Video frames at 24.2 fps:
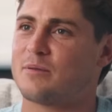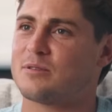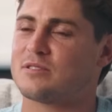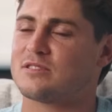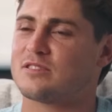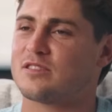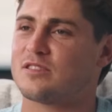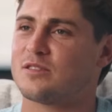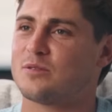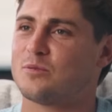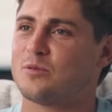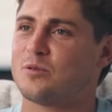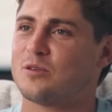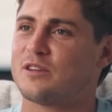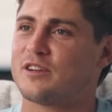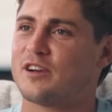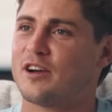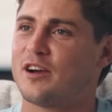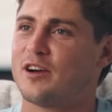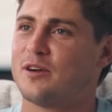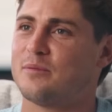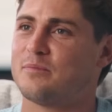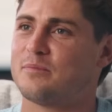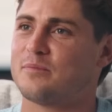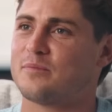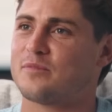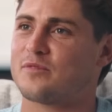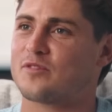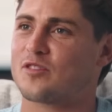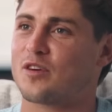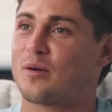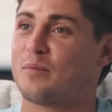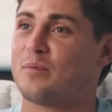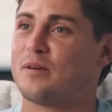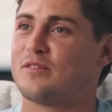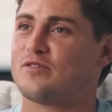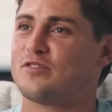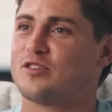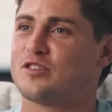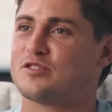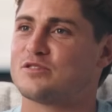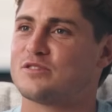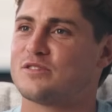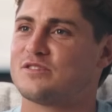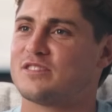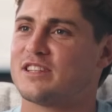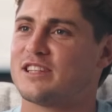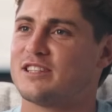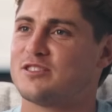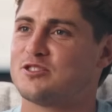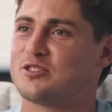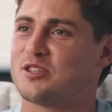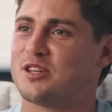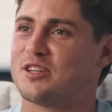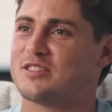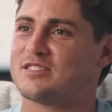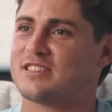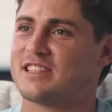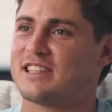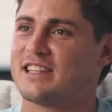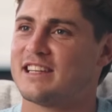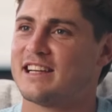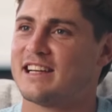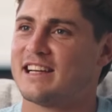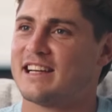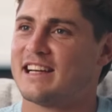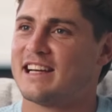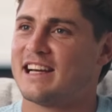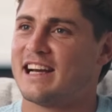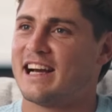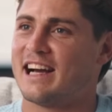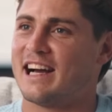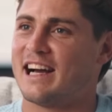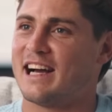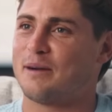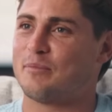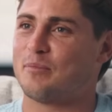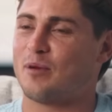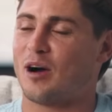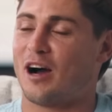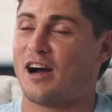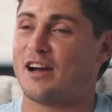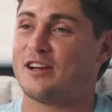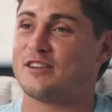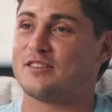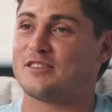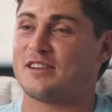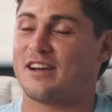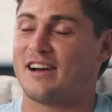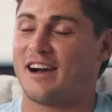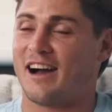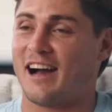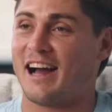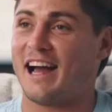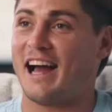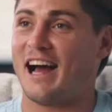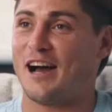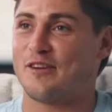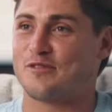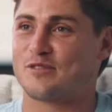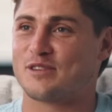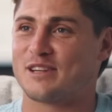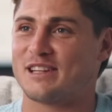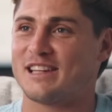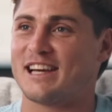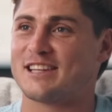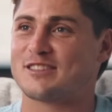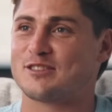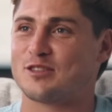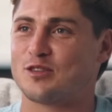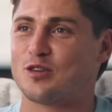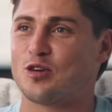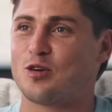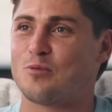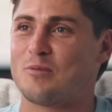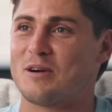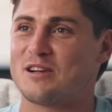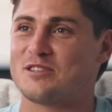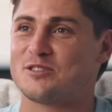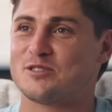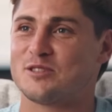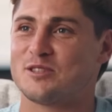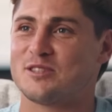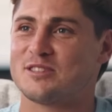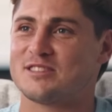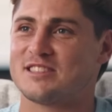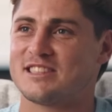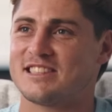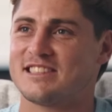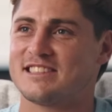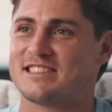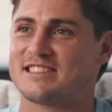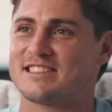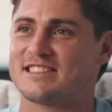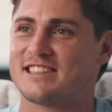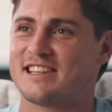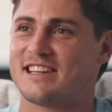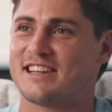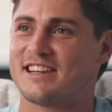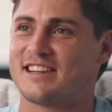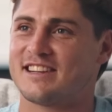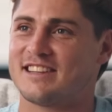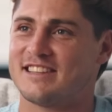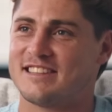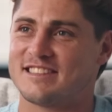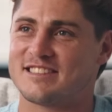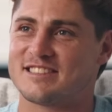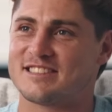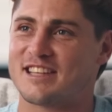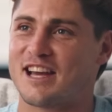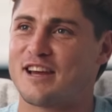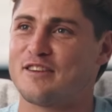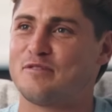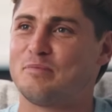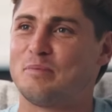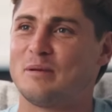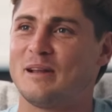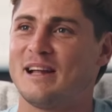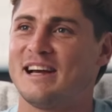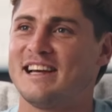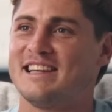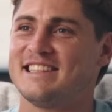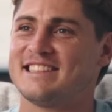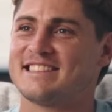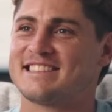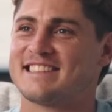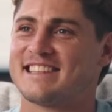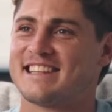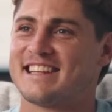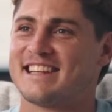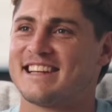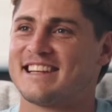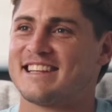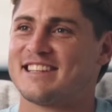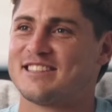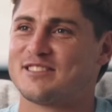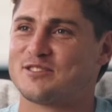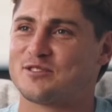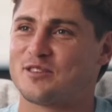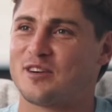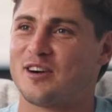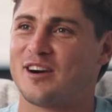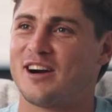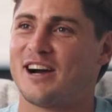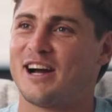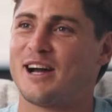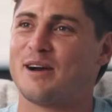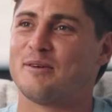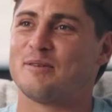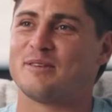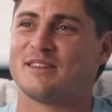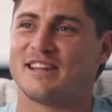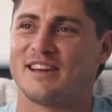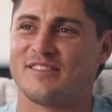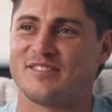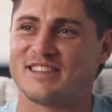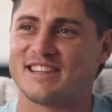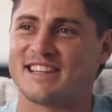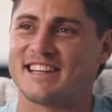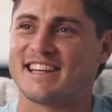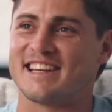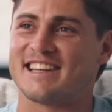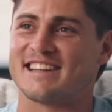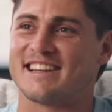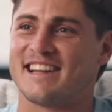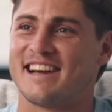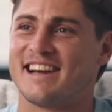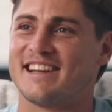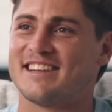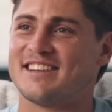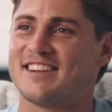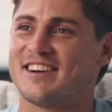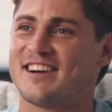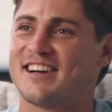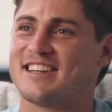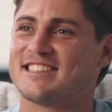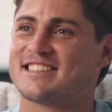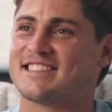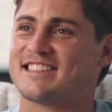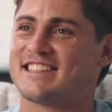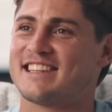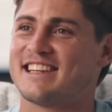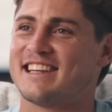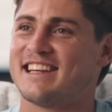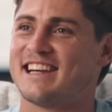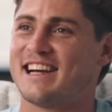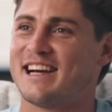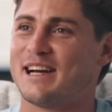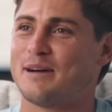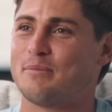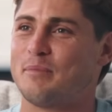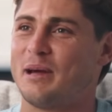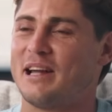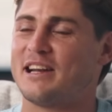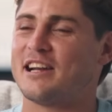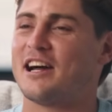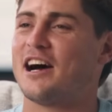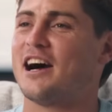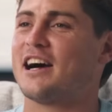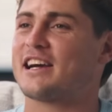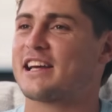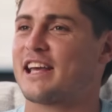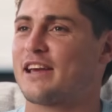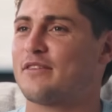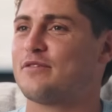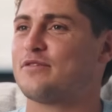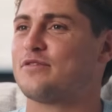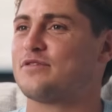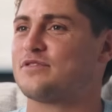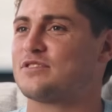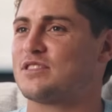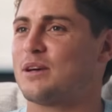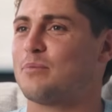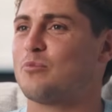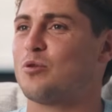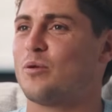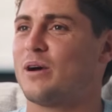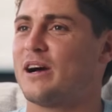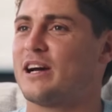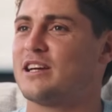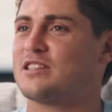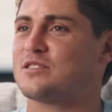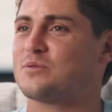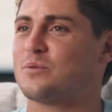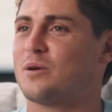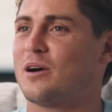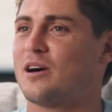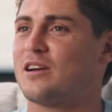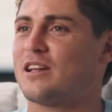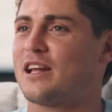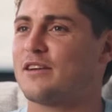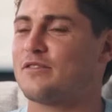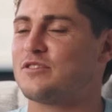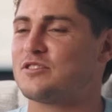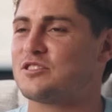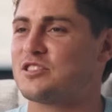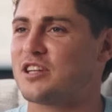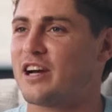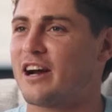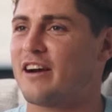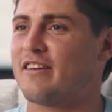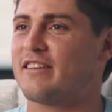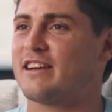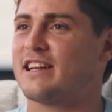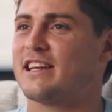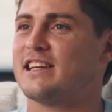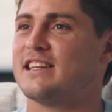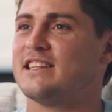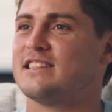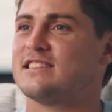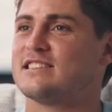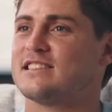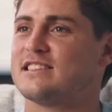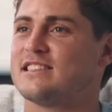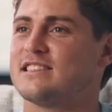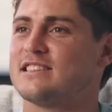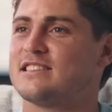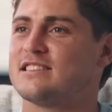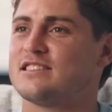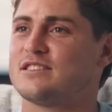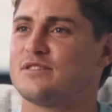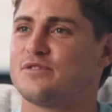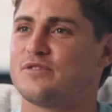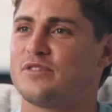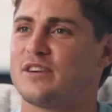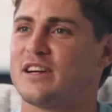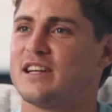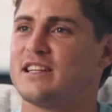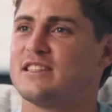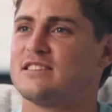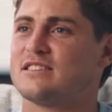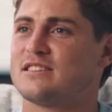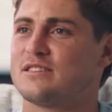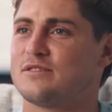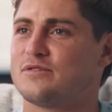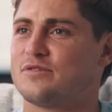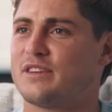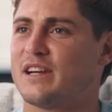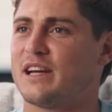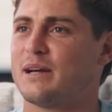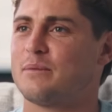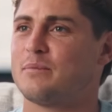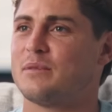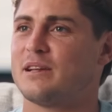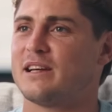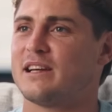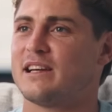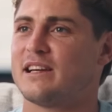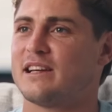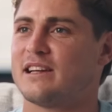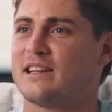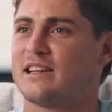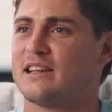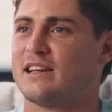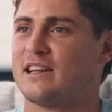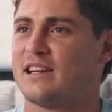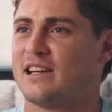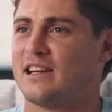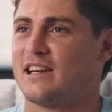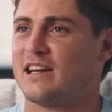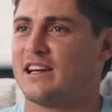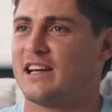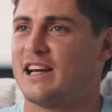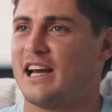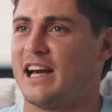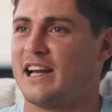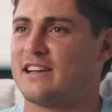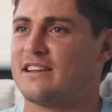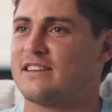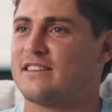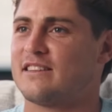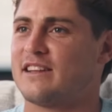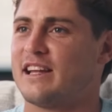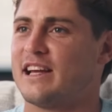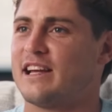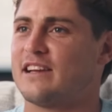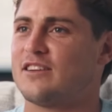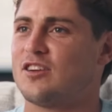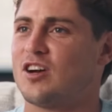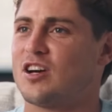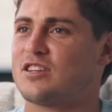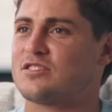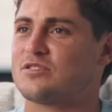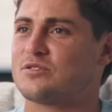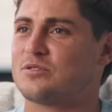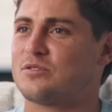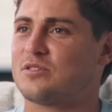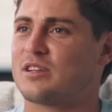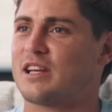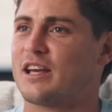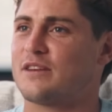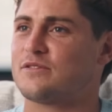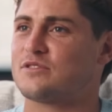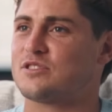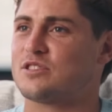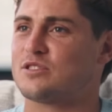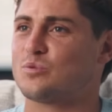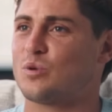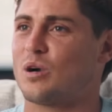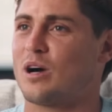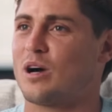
one's on the wall at home. I've got my first 15 jersey. I have collected all my jerseys. They're in a safe place, dry with everything like nicely. And I give some away as well, like for charities and to friends and family, and they're nice little gifts as